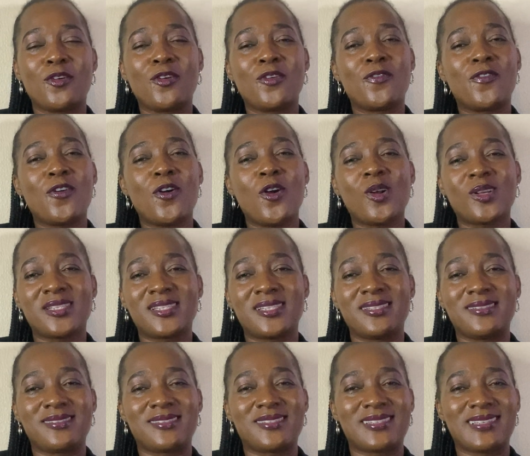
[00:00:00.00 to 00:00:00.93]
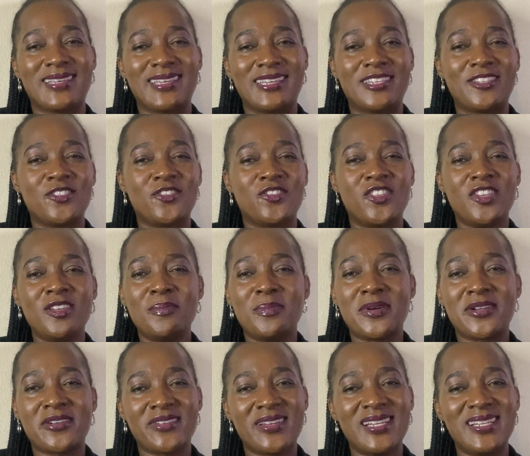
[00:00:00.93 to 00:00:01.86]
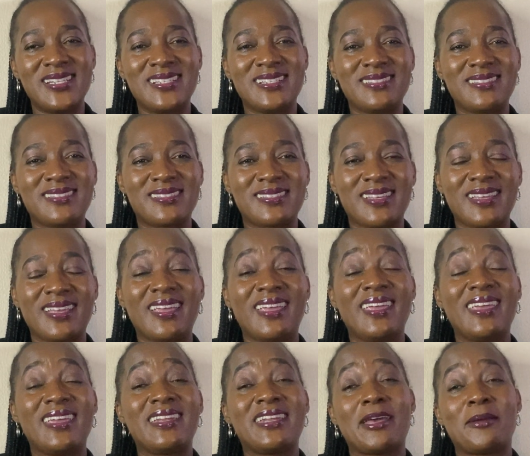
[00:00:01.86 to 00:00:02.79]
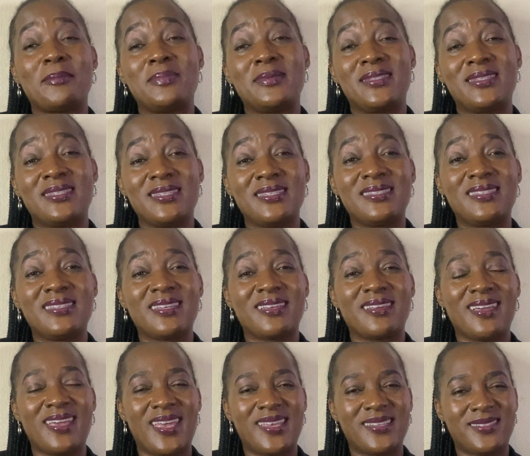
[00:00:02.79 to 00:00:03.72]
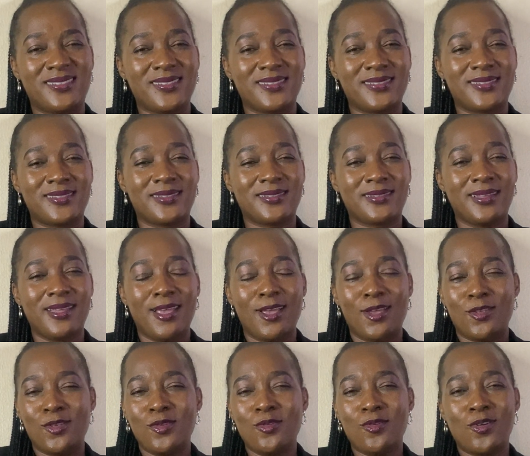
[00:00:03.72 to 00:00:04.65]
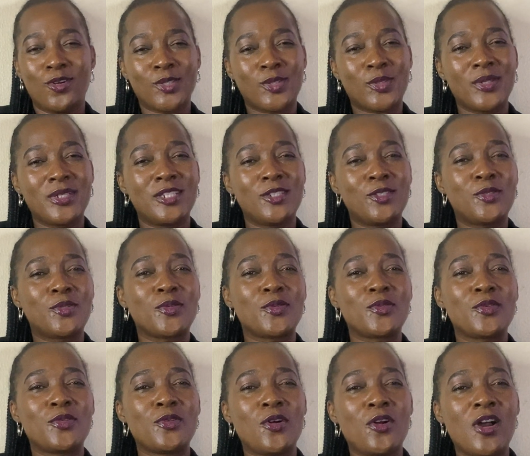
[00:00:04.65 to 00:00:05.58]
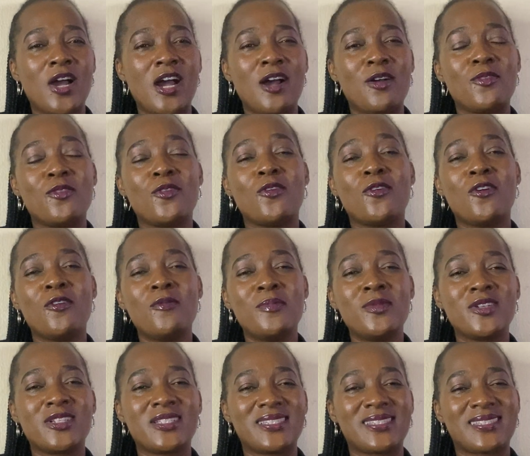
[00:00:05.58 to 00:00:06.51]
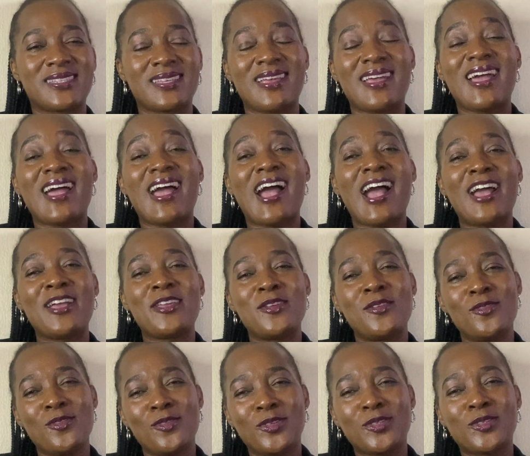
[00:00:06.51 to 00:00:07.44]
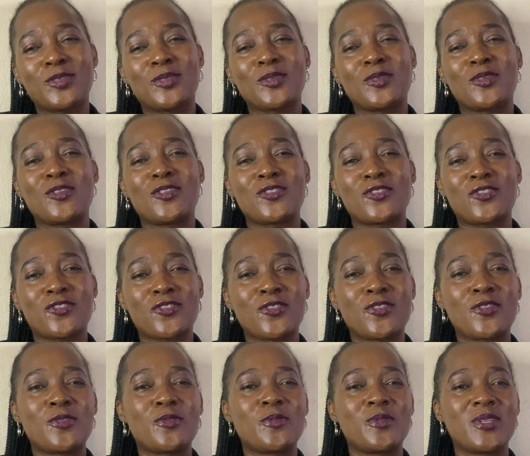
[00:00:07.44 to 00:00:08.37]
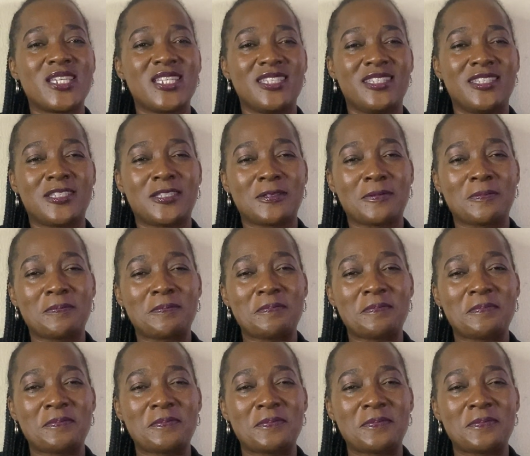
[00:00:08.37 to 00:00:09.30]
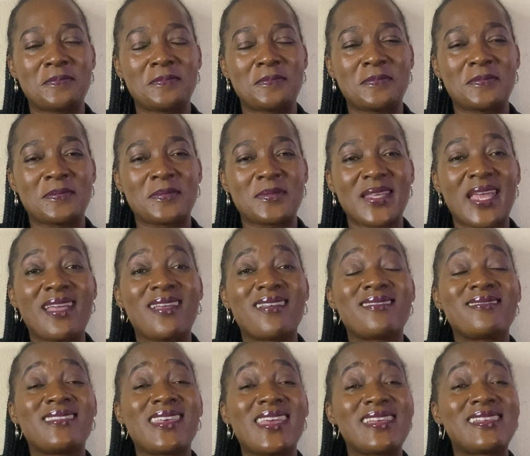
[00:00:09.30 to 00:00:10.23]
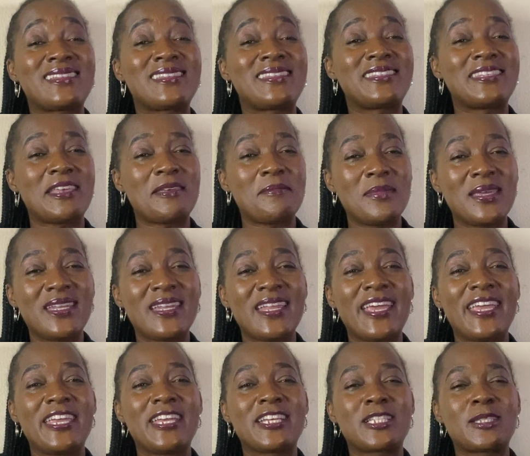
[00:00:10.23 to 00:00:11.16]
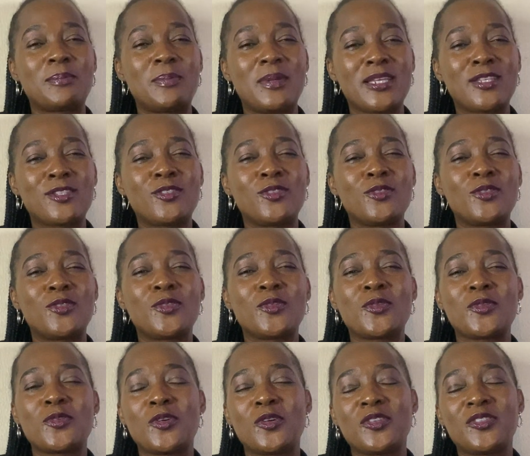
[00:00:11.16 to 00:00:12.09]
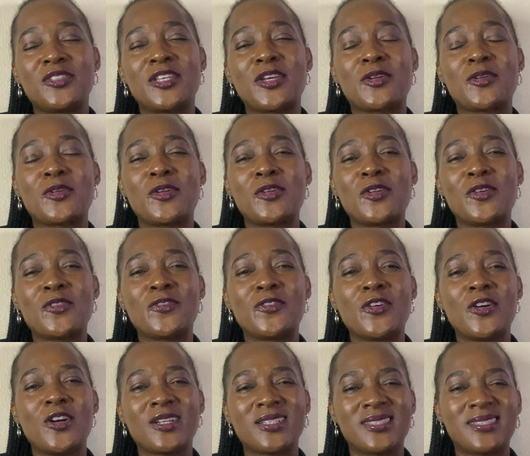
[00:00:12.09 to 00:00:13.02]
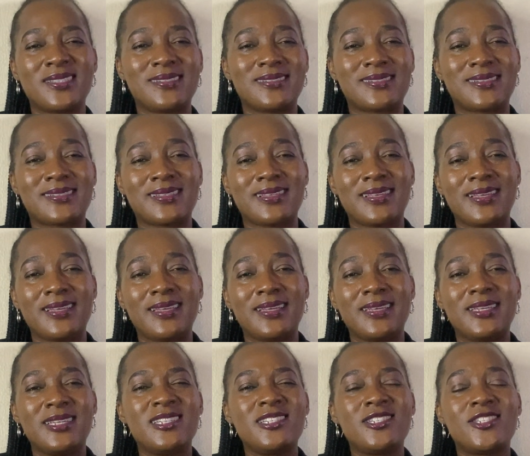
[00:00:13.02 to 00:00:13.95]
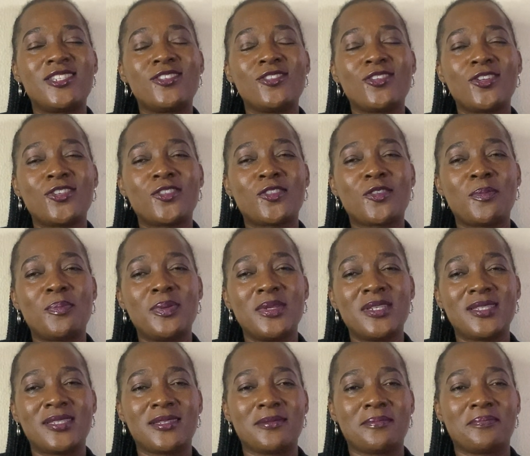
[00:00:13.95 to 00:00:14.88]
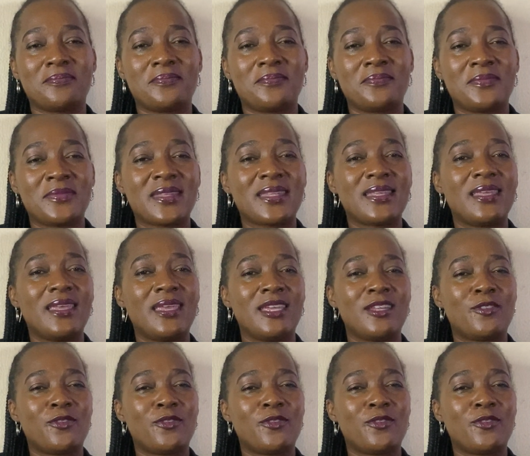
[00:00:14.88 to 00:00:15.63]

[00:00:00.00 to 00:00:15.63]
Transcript: of auxins, gibberellins, and abscisic acid. You also need to know how hormones are used to control weeds. The examiner expects you to know the role of auxins in geotropism and